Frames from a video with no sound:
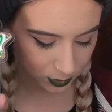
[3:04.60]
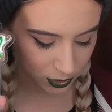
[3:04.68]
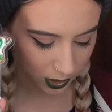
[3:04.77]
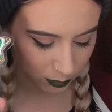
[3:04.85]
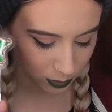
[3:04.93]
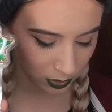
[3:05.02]

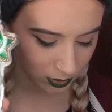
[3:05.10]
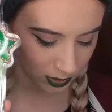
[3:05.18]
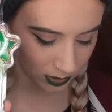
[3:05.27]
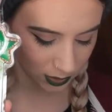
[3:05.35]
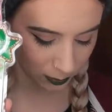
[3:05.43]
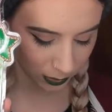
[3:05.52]
which can be
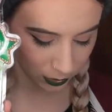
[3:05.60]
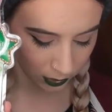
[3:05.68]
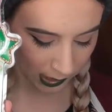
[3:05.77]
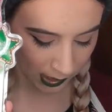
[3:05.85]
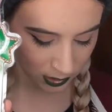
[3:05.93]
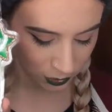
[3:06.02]
used as a pill
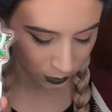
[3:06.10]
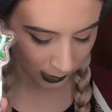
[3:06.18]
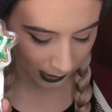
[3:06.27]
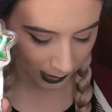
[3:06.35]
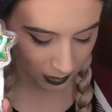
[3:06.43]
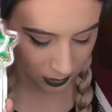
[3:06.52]
case or a
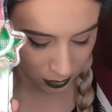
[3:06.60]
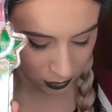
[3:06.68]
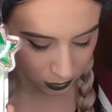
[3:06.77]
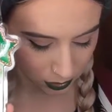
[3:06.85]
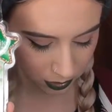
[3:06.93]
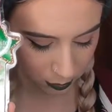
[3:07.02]
case to
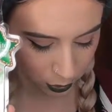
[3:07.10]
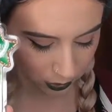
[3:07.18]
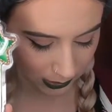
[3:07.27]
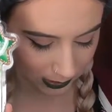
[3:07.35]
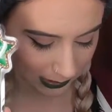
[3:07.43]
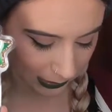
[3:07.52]
store
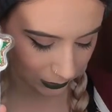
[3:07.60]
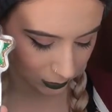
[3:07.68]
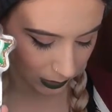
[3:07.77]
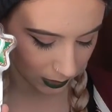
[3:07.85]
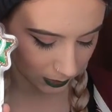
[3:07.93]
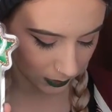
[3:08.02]
small
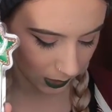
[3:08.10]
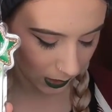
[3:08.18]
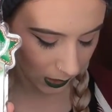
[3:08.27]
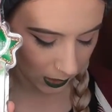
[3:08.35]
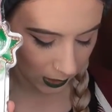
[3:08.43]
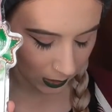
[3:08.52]
accessories.
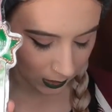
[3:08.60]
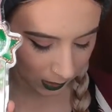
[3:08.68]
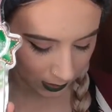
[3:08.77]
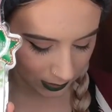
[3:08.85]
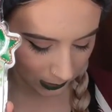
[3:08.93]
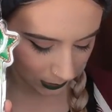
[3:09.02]

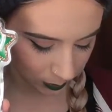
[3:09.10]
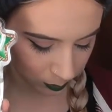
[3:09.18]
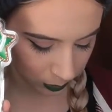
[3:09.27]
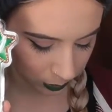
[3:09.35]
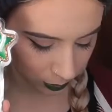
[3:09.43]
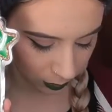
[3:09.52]
then it says
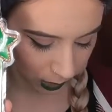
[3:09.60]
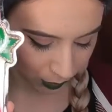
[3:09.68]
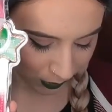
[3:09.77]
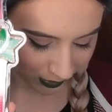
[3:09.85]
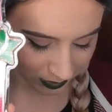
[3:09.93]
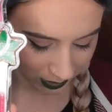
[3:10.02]
blue,
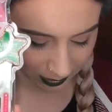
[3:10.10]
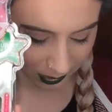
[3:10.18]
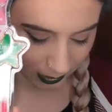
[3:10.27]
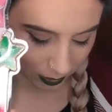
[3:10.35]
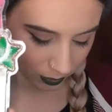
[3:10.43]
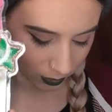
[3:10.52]
green, red and
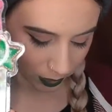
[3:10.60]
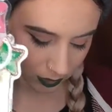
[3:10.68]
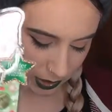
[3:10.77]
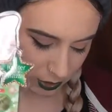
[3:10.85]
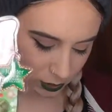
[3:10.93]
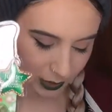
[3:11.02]
yellow.
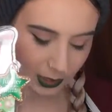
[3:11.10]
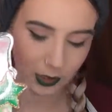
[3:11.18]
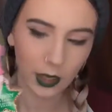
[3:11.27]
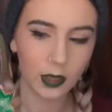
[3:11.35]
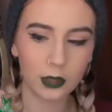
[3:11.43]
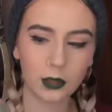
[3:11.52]
Did you get
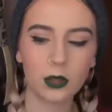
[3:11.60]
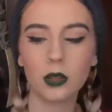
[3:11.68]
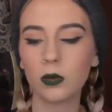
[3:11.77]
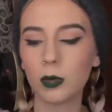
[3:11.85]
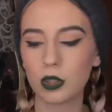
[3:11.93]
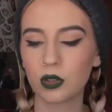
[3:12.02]
the colour that
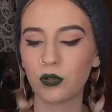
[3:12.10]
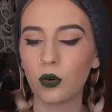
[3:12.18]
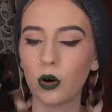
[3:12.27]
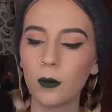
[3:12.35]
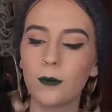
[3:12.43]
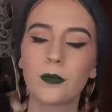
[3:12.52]
you wished
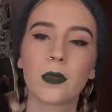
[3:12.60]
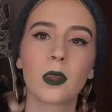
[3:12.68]
for?